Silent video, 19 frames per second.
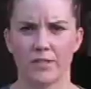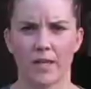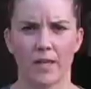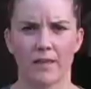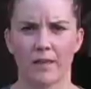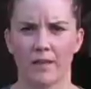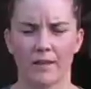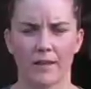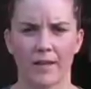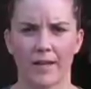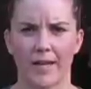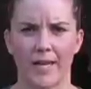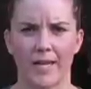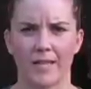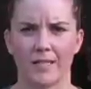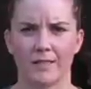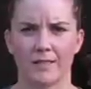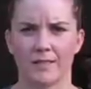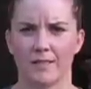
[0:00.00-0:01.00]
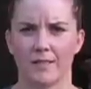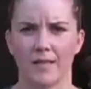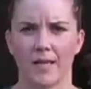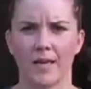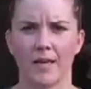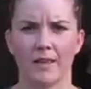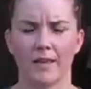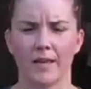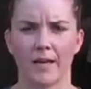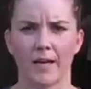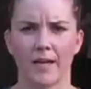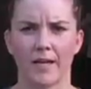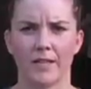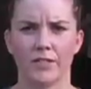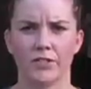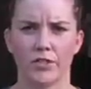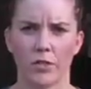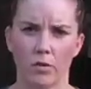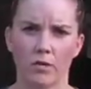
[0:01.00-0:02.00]
nothing that I can't say that
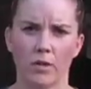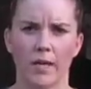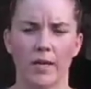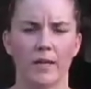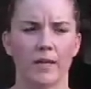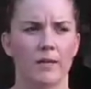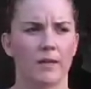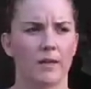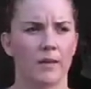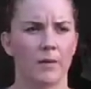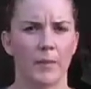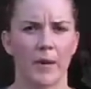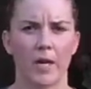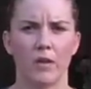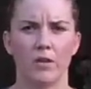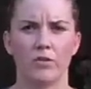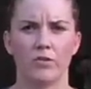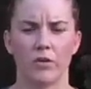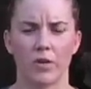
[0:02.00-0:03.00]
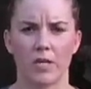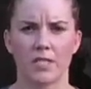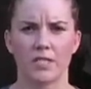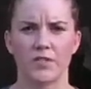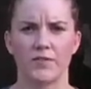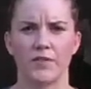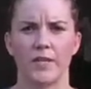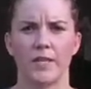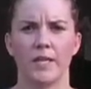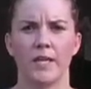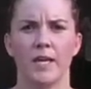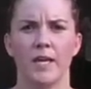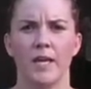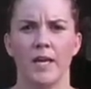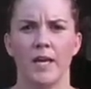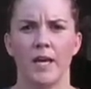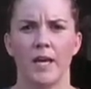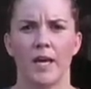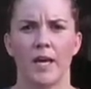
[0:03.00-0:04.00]
I don't like about CrossFit.
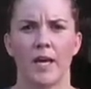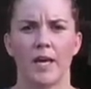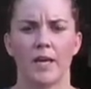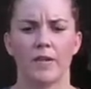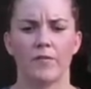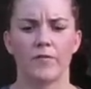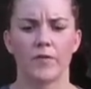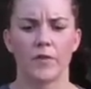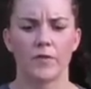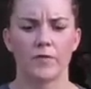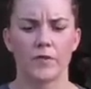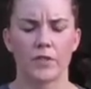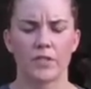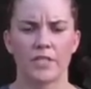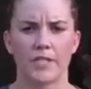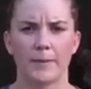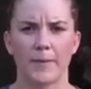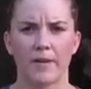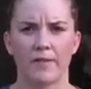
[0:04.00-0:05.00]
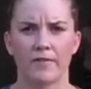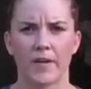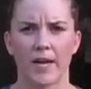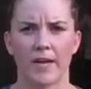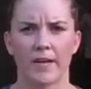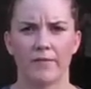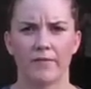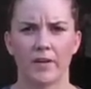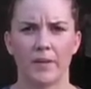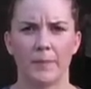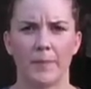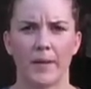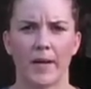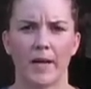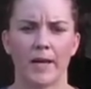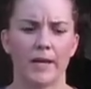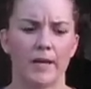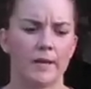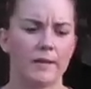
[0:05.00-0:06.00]
And for the first time, I've kind of
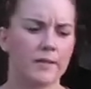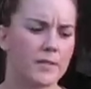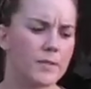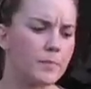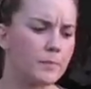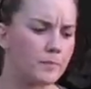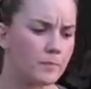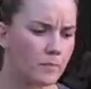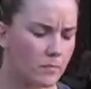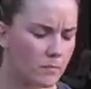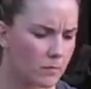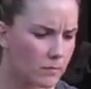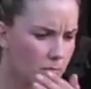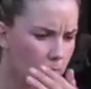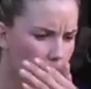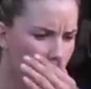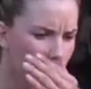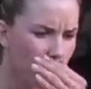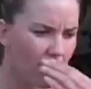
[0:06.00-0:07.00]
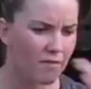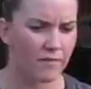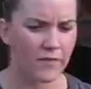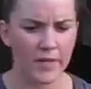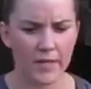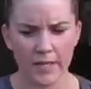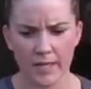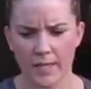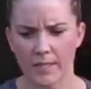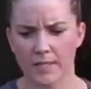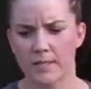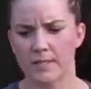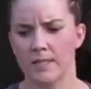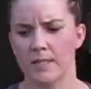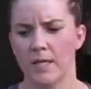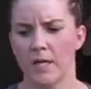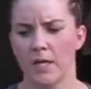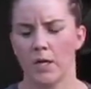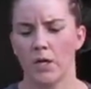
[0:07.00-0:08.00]
combined
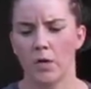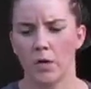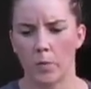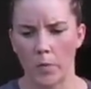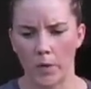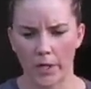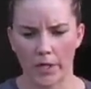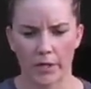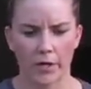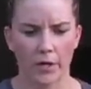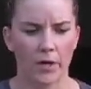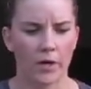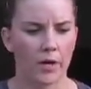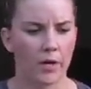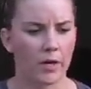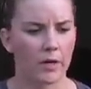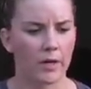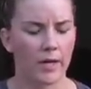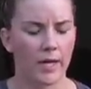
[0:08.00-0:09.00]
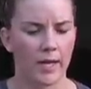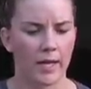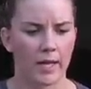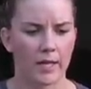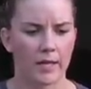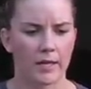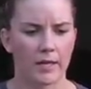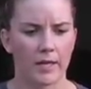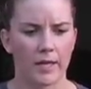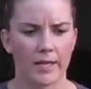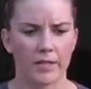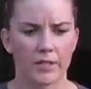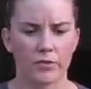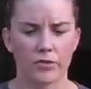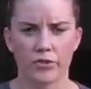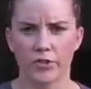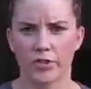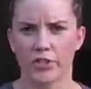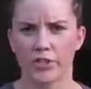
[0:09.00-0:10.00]
fitness, working hard, and like
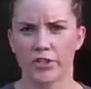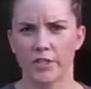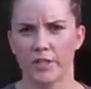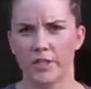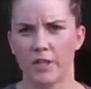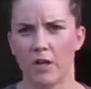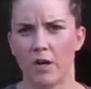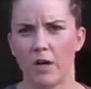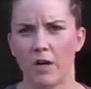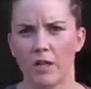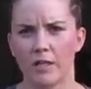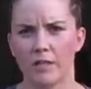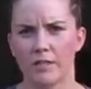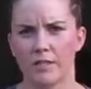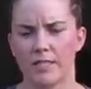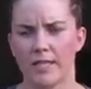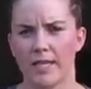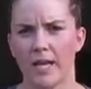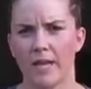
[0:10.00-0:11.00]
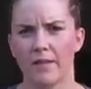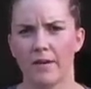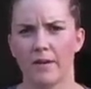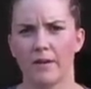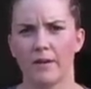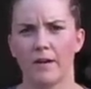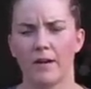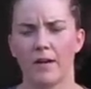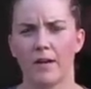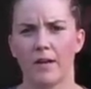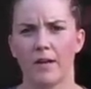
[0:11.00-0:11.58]
nutrition all together.